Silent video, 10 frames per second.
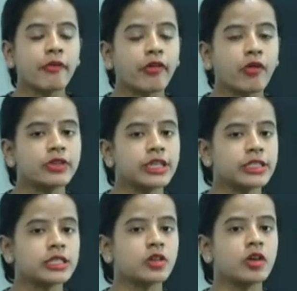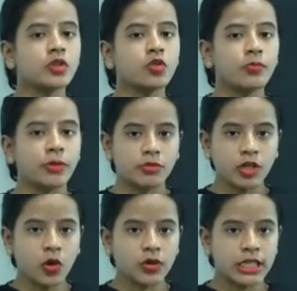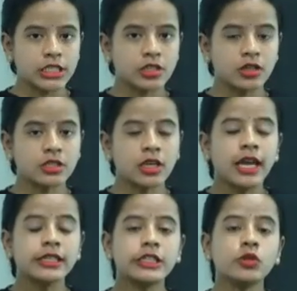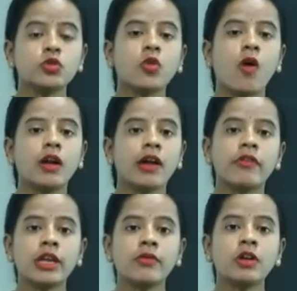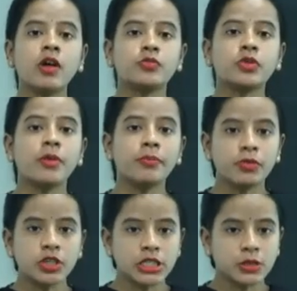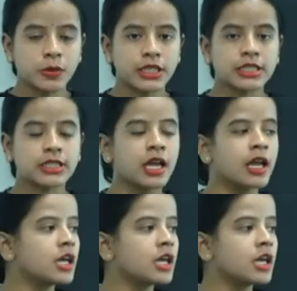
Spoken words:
from register to memory locations due to unavailable of the memory space,